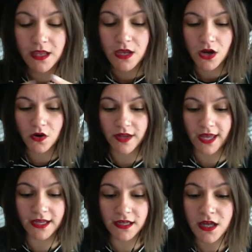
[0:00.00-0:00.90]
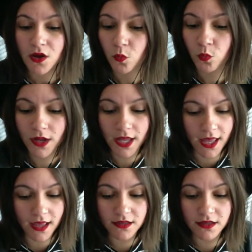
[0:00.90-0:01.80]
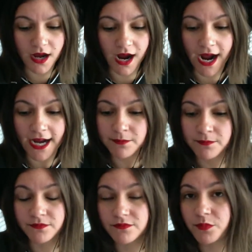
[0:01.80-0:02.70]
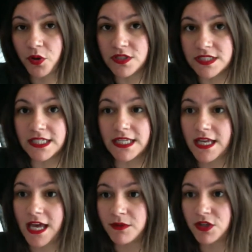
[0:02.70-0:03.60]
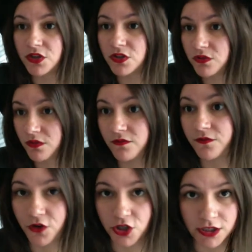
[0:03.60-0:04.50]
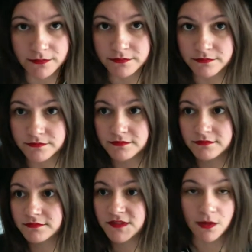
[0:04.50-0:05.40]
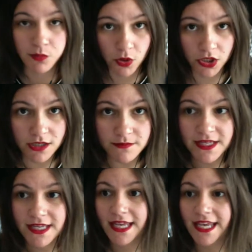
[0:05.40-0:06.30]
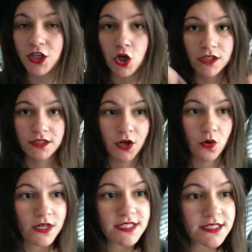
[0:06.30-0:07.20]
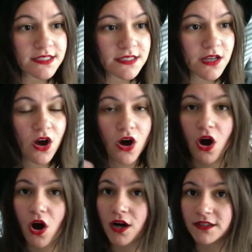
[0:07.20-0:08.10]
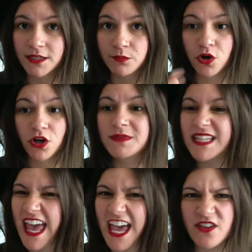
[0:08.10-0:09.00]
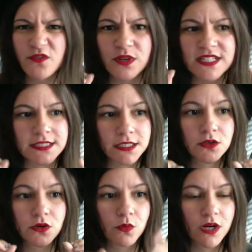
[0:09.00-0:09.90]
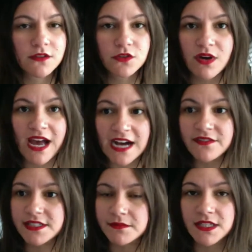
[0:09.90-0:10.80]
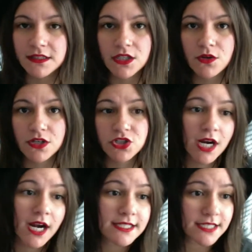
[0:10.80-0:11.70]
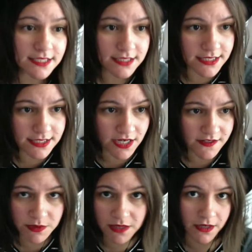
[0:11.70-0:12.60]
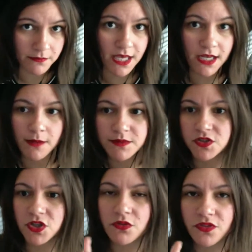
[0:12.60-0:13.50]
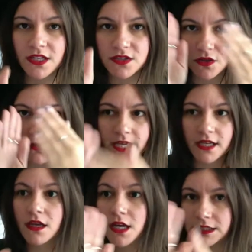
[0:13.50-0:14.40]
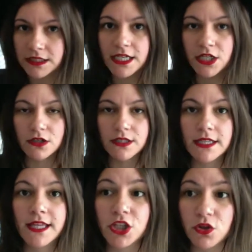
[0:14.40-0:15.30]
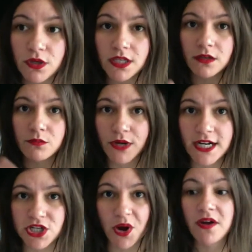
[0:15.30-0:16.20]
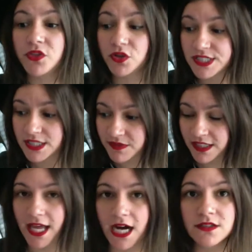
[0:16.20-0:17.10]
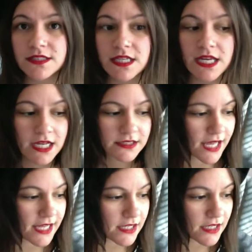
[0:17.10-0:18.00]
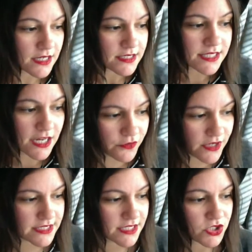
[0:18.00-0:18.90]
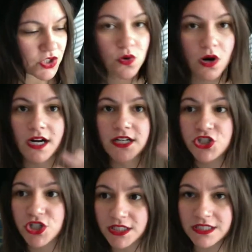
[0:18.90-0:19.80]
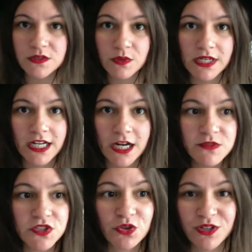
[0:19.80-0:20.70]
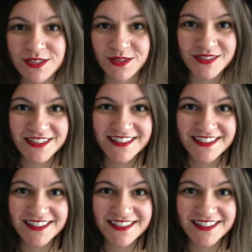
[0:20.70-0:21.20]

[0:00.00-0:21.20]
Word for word: Okay. I personally am a firm supporter in online courses, online programs. Every single one of you have something that you could share. It doesn't necessarily have to be about makeup. So don't think so like linearly. Like you can branch out if there's something else, like say for instance, you are a genius when it comes to crystals.